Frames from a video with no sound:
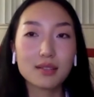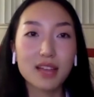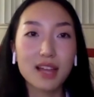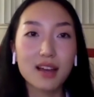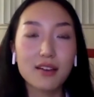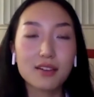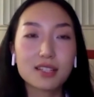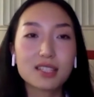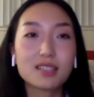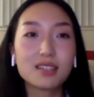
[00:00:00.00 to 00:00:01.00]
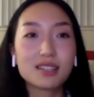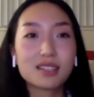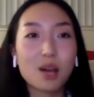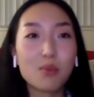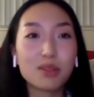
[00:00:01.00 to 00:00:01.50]
like, a, the
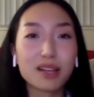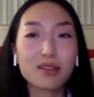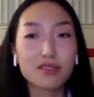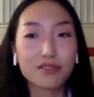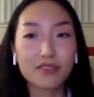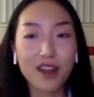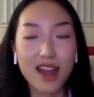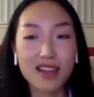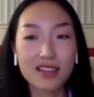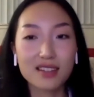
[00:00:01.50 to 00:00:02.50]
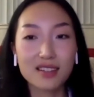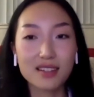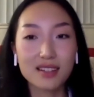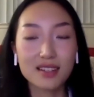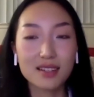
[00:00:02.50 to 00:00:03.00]
stumbling of a friend
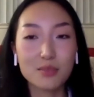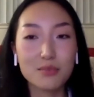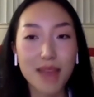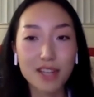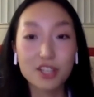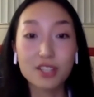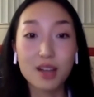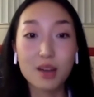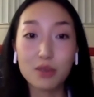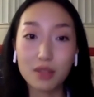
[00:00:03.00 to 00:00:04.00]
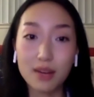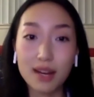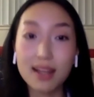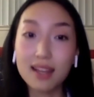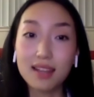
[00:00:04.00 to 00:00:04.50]
matches up with what
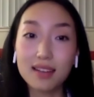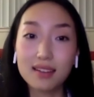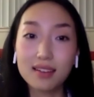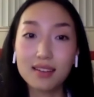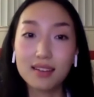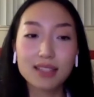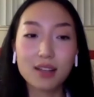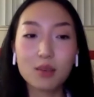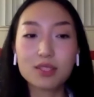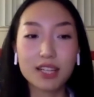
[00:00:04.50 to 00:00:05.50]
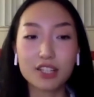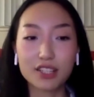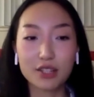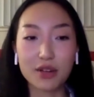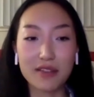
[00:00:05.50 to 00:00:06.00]
I need. It's almost like
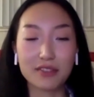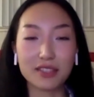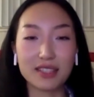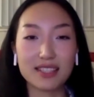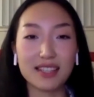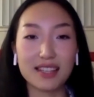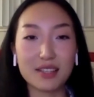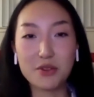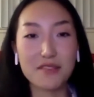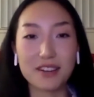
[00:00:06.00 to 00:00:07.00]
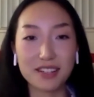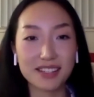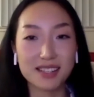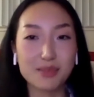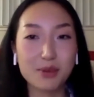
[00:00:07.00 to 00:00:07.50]
just a gratefulness to like the universe
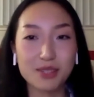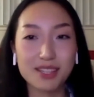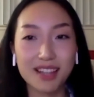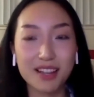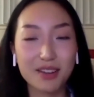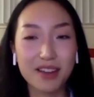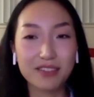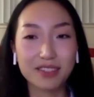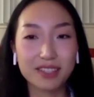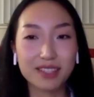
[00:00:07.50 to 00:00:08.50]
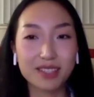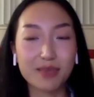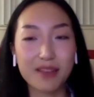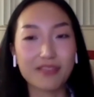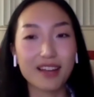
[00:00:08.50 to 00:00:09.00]
as opposed to like a gratefulness to
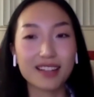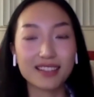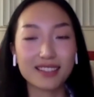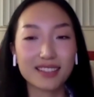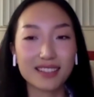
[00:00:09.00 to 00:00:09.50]
my friend.